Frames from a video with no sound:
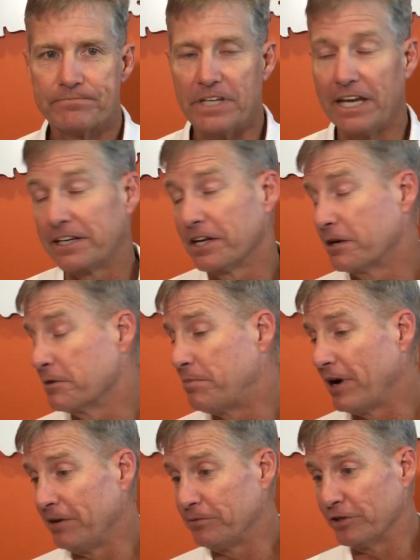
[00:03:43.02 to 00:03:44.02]
And to
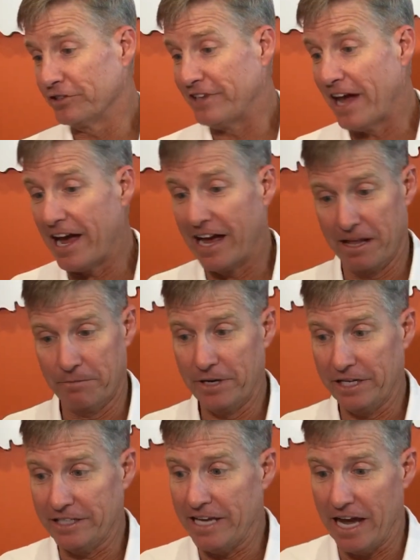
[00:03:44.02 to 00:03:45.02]
compare him to his dad,
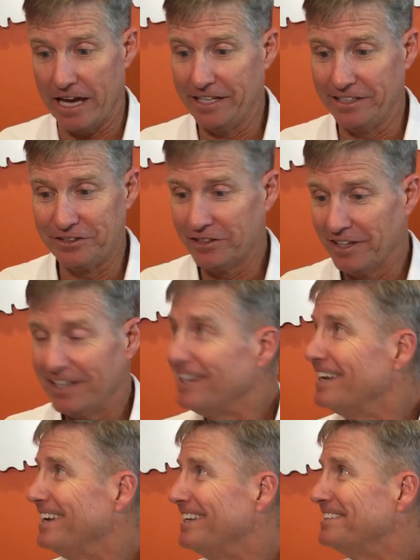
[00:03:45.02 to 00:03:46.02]
he's
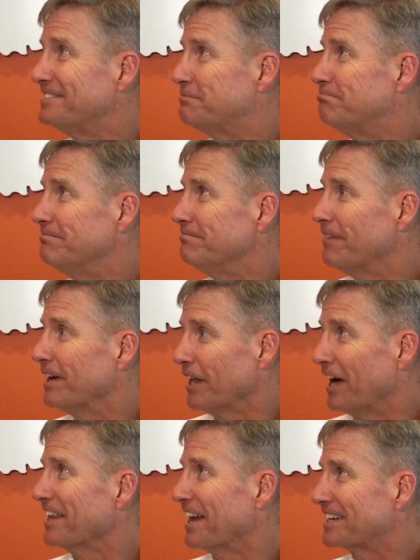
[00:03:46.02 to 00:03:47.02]
a
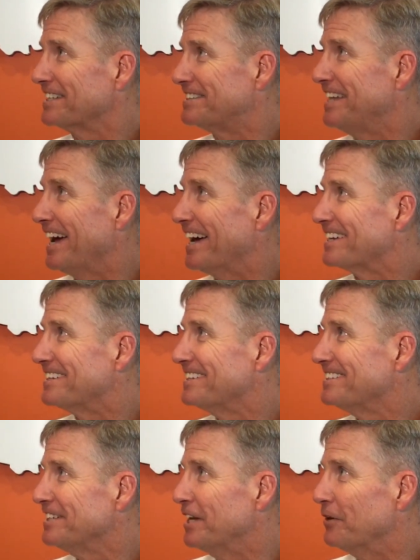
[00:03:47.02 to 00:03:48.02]
lot like his dad.
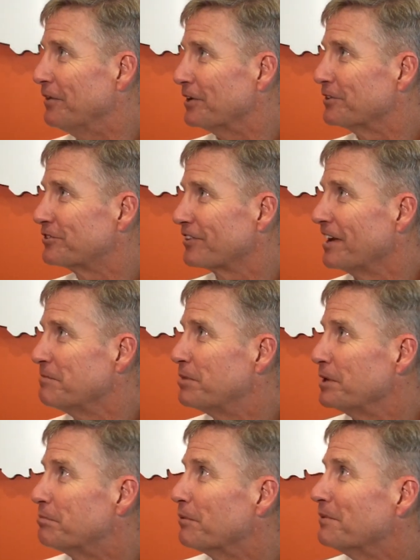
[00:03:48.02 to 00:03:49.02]
You know, they're the same
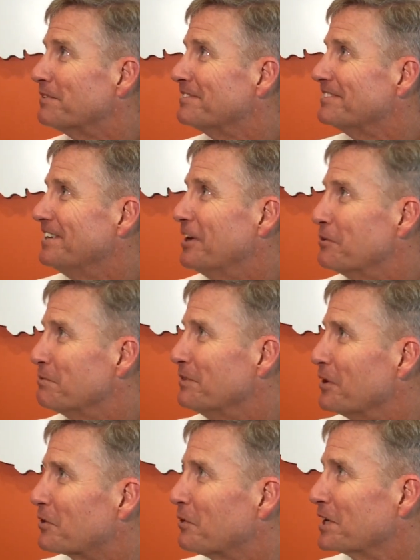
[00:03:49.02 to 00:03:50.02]
people.
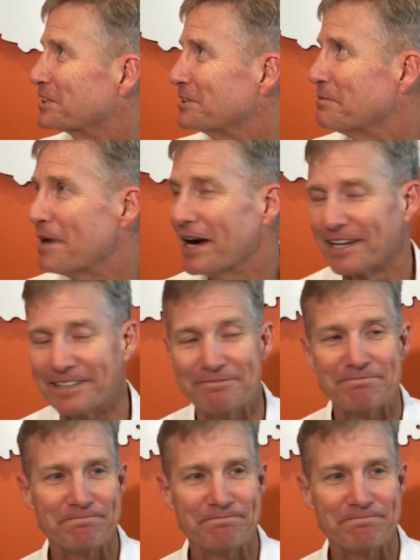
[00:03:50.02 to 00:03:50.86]
No question about it.